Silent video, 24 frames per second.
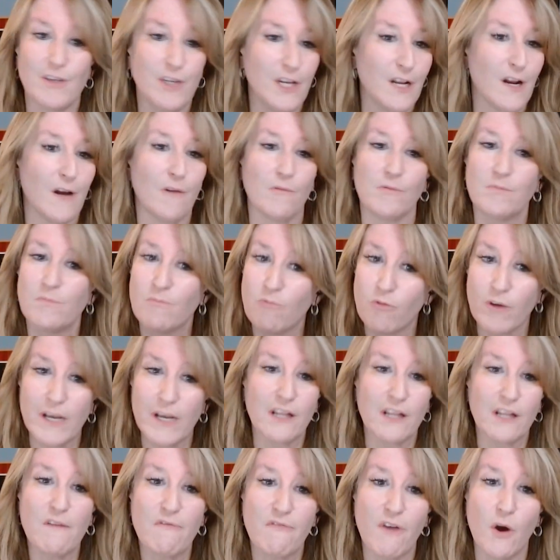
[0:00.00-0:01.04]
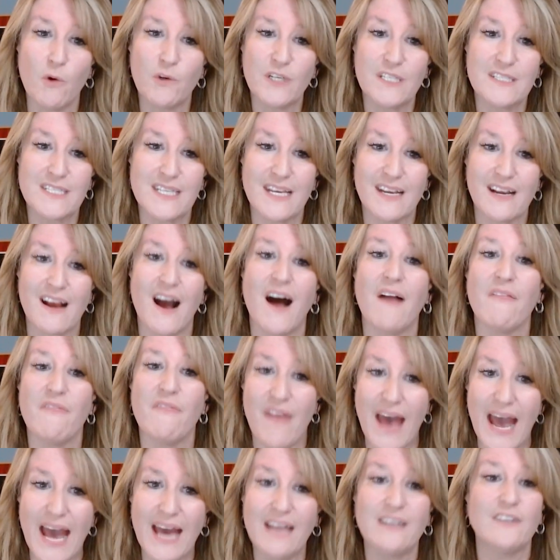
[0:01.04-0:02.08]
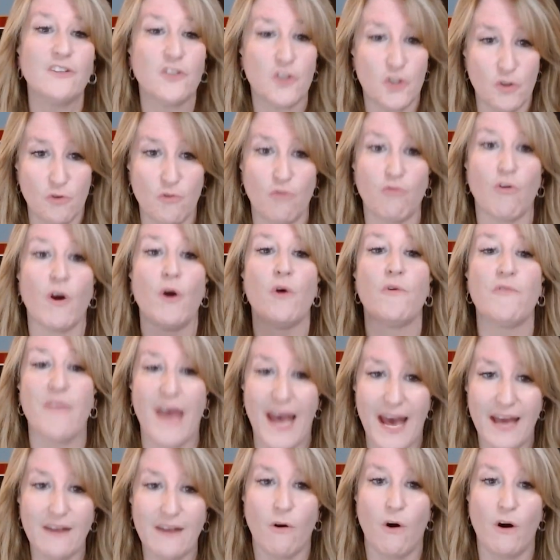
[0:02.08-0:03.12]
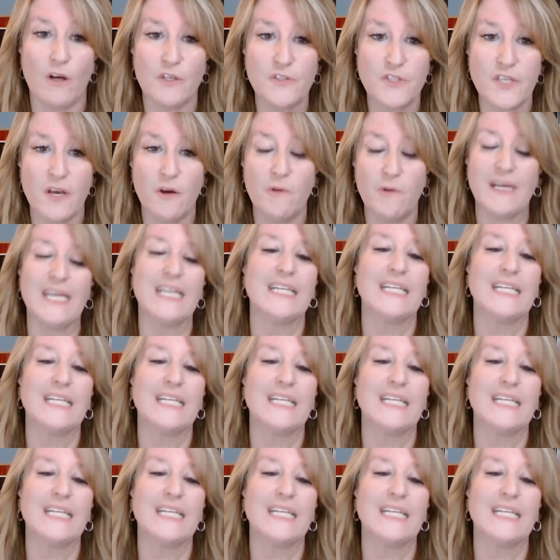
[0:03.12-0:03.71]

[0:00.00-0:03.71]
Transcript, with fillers: you know, really focusing on that to grow that also,